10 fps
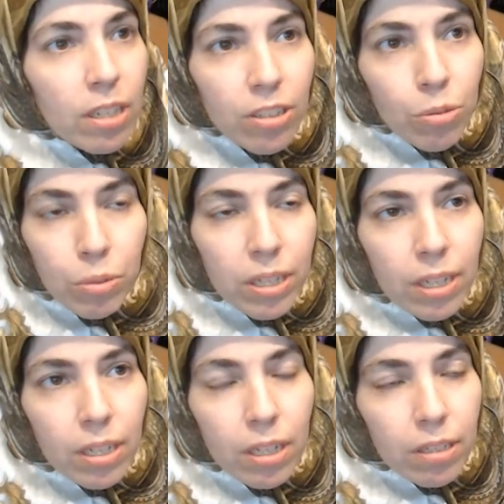
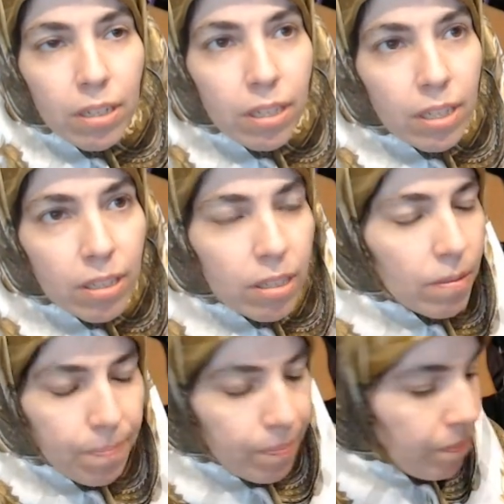ridiculous in this...
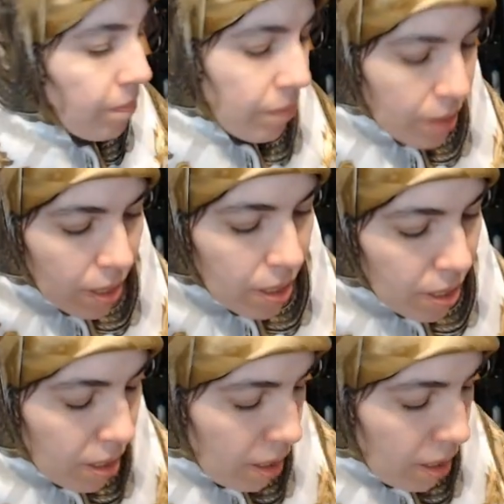No.